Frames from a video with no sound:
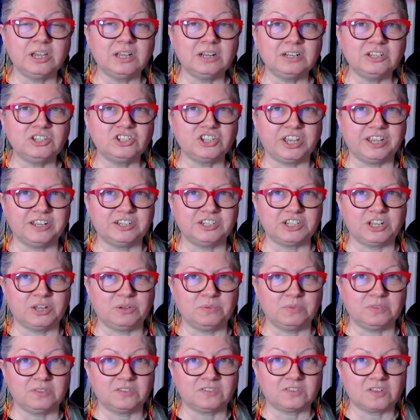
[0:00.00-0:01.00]
and I changed
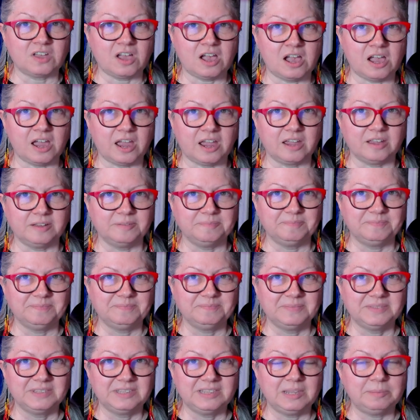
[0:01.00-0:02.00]
out the sky.
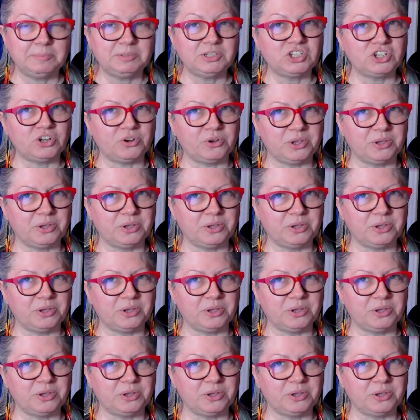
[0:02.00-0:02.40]
Let me show